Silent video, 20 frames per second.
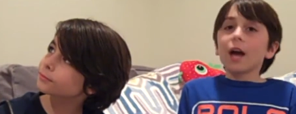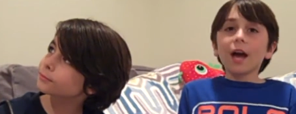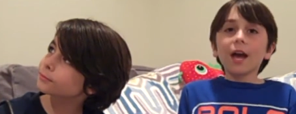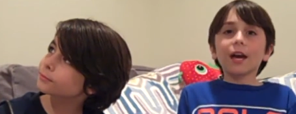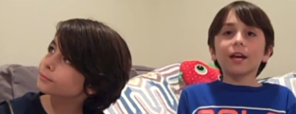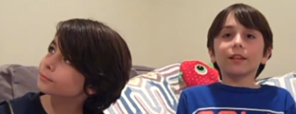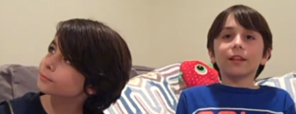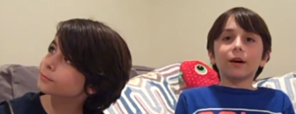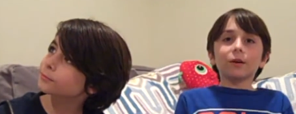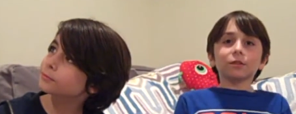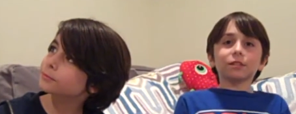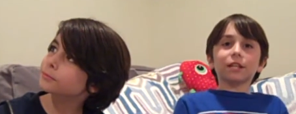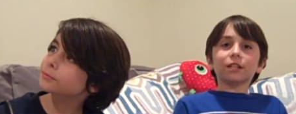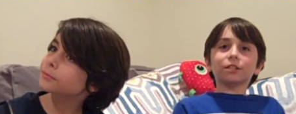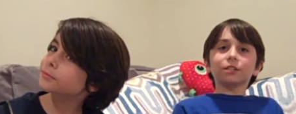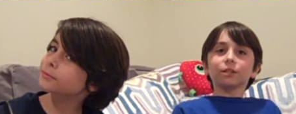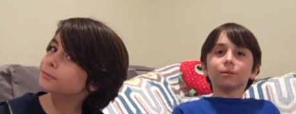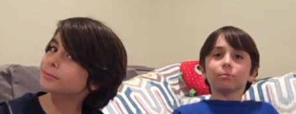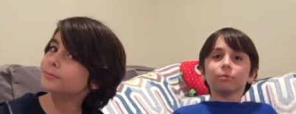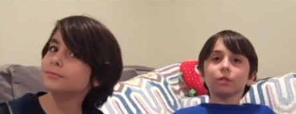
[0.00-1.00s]
Speaker 1: Hey, that was
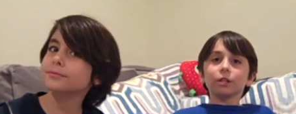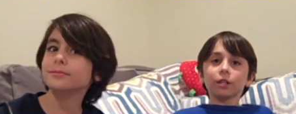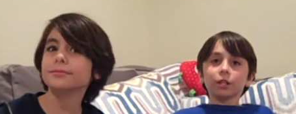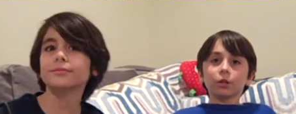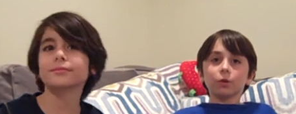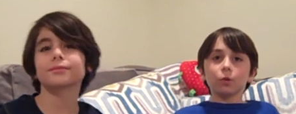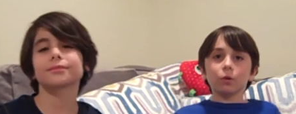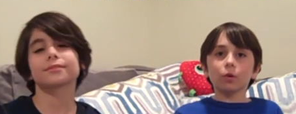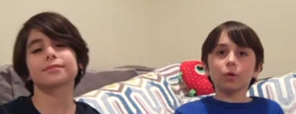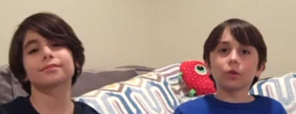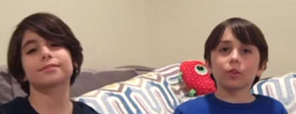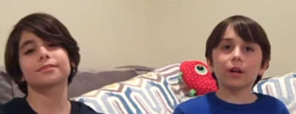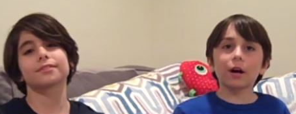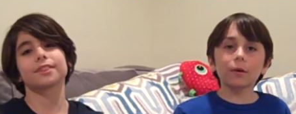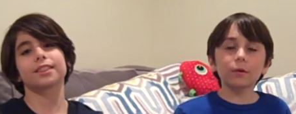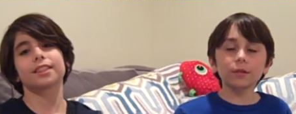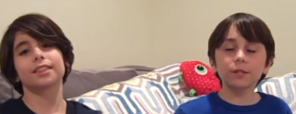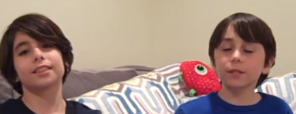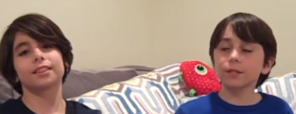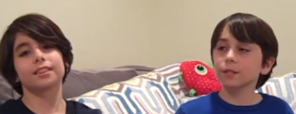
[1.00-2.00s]
actually really cool. That
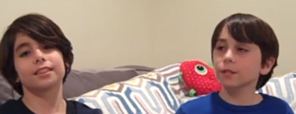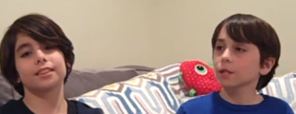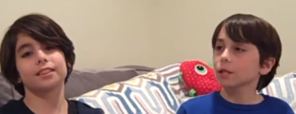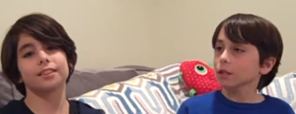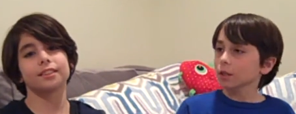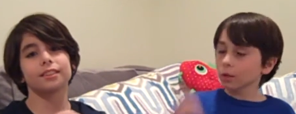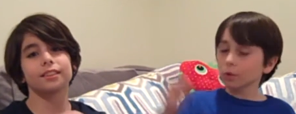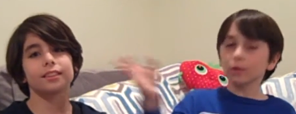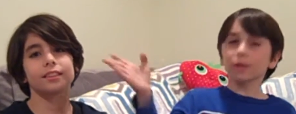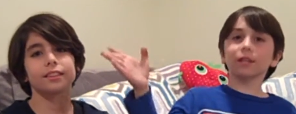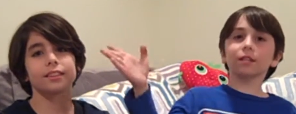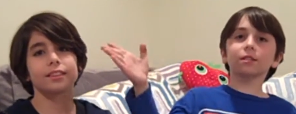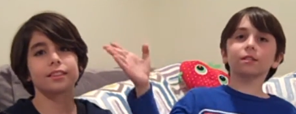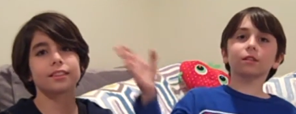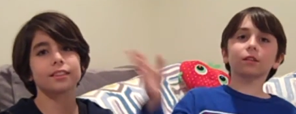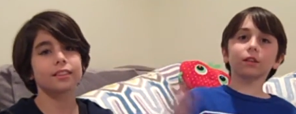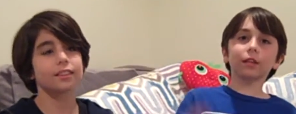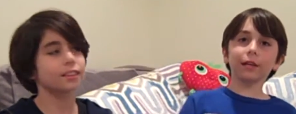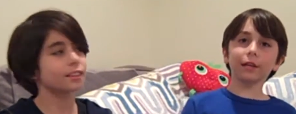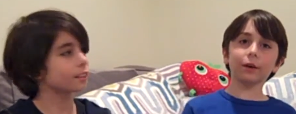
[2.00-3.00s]
was Lucas,
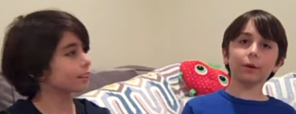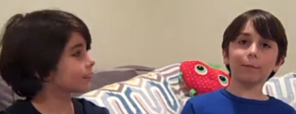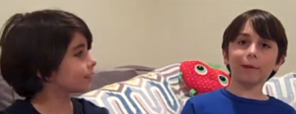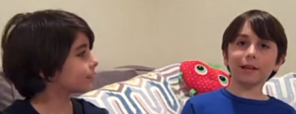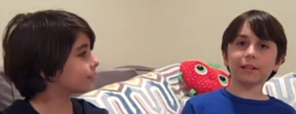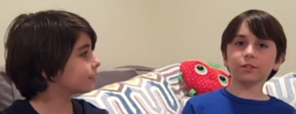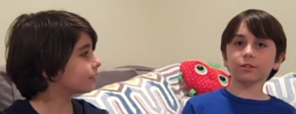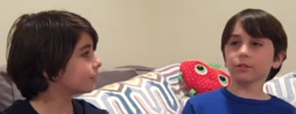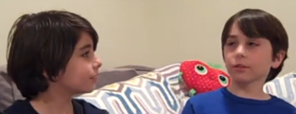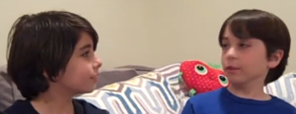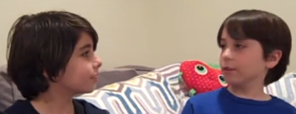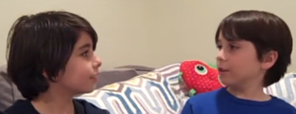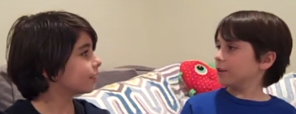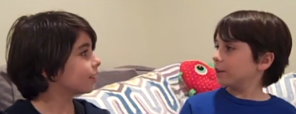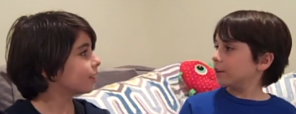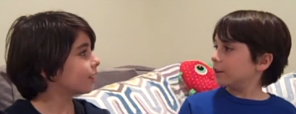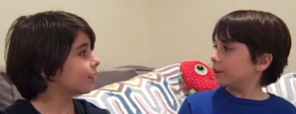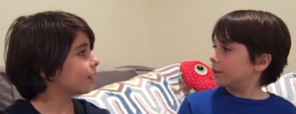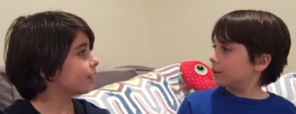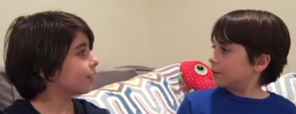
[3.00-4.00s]
the Lego Master.
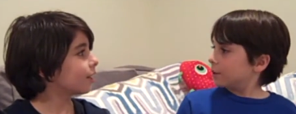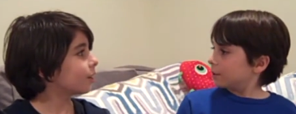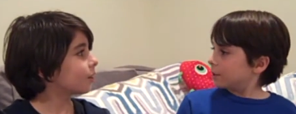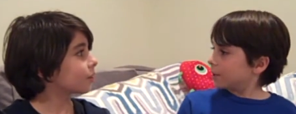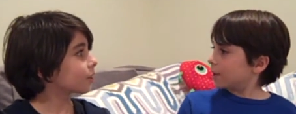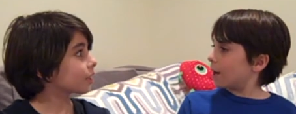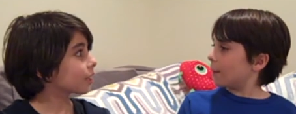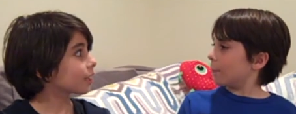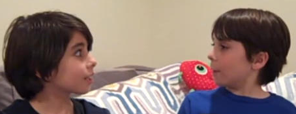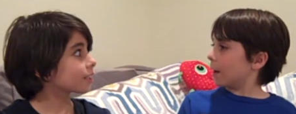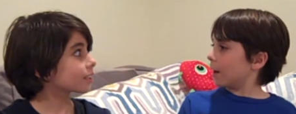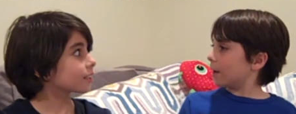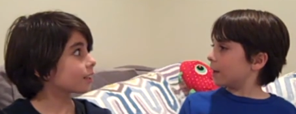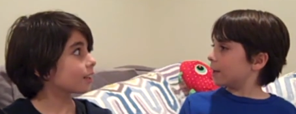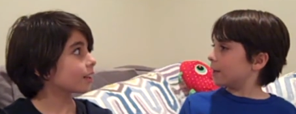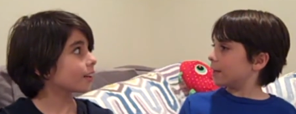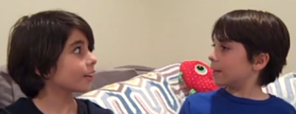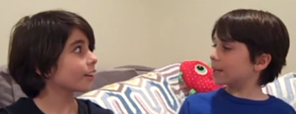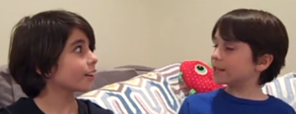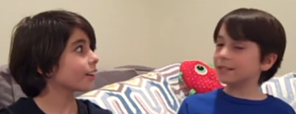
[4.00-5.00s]
Yeah, my,
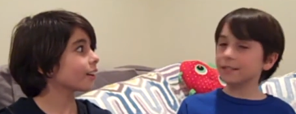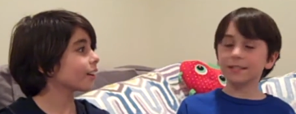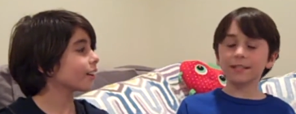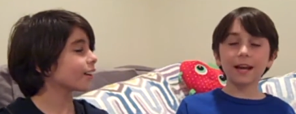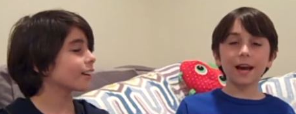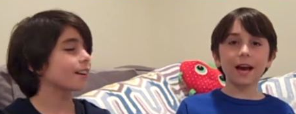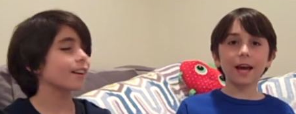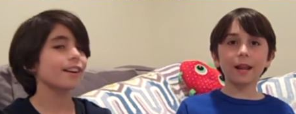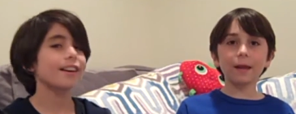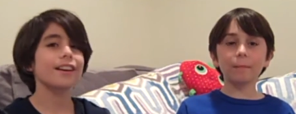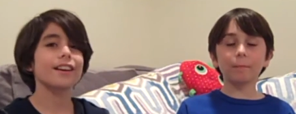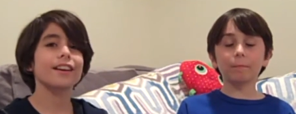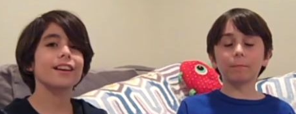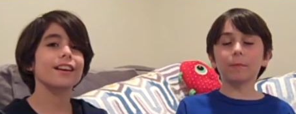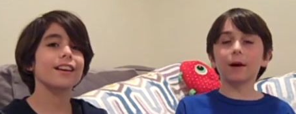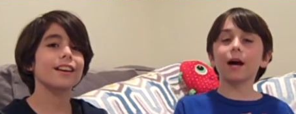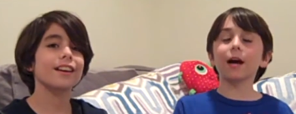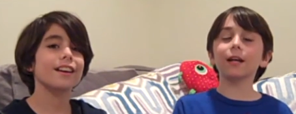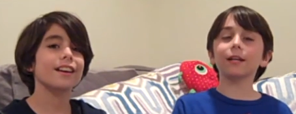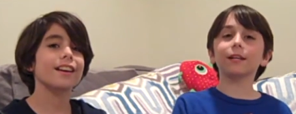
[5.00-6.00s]
his dad and
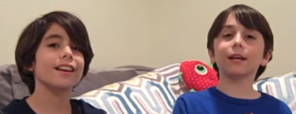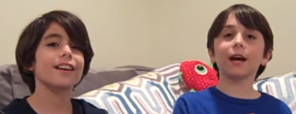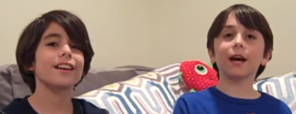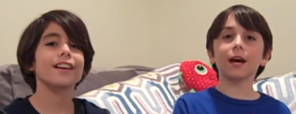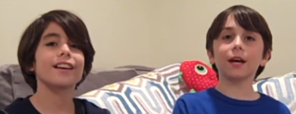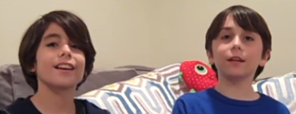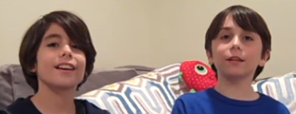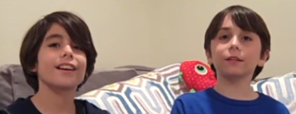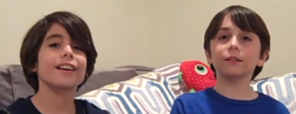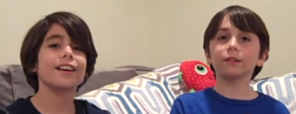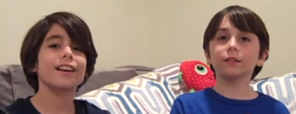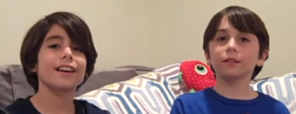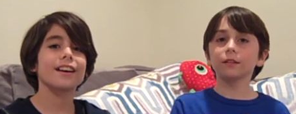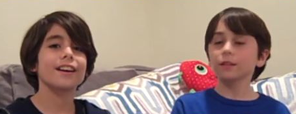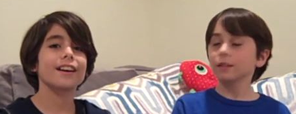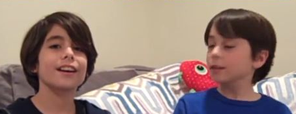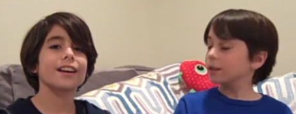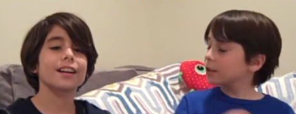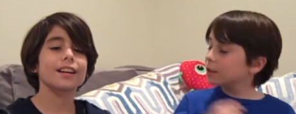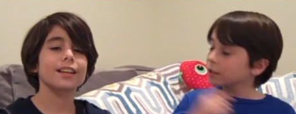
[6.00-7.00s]
my dad
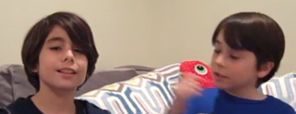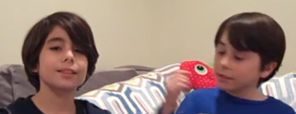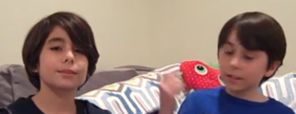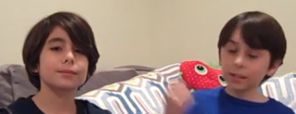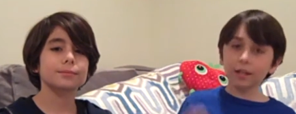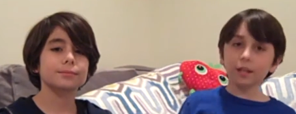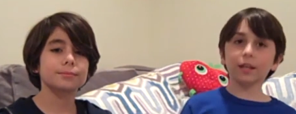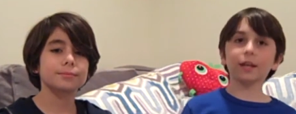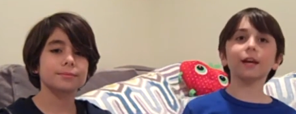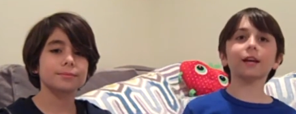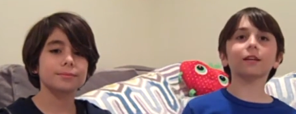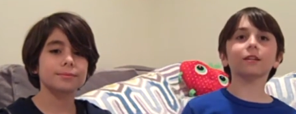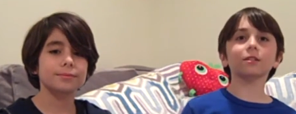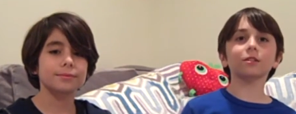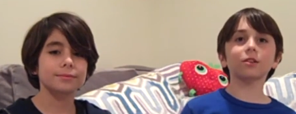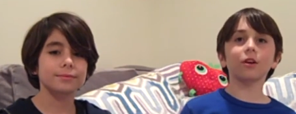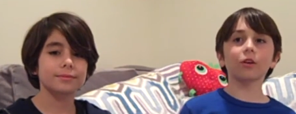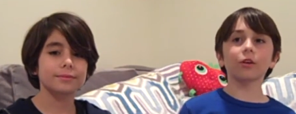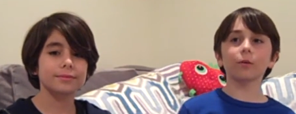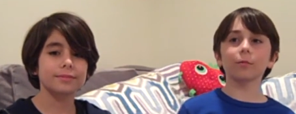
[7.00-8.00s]
did a
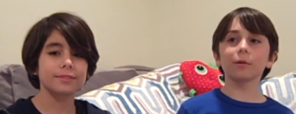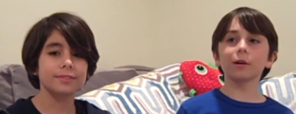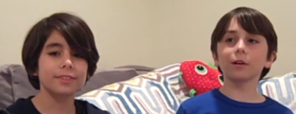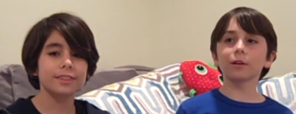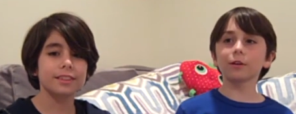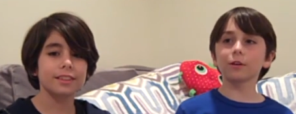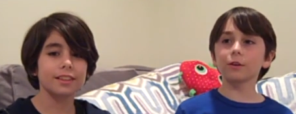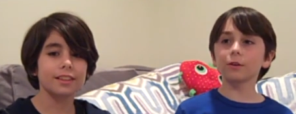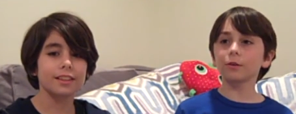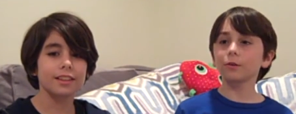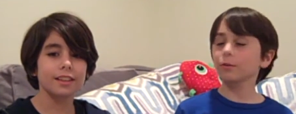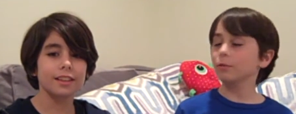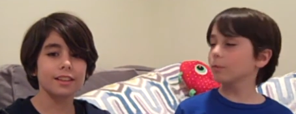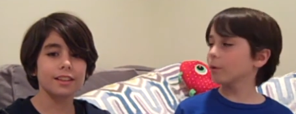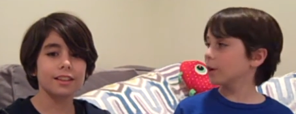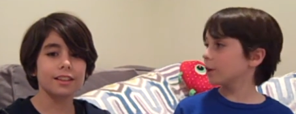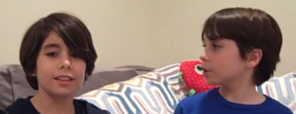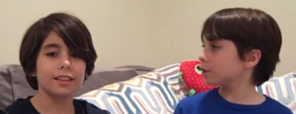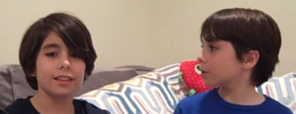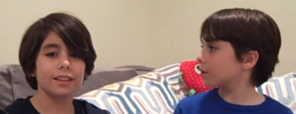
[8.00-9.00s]
Kickstarter video.
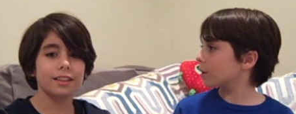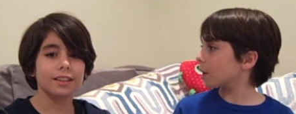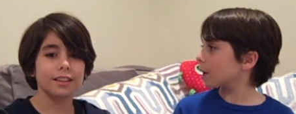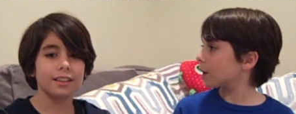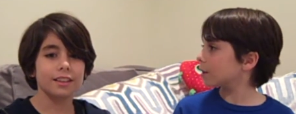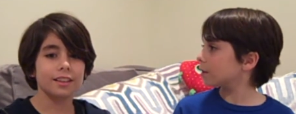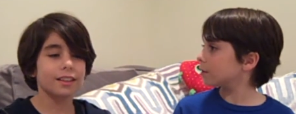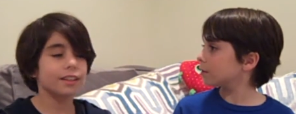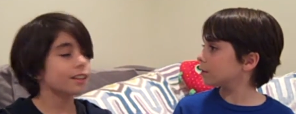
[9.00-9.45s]
Want to show that?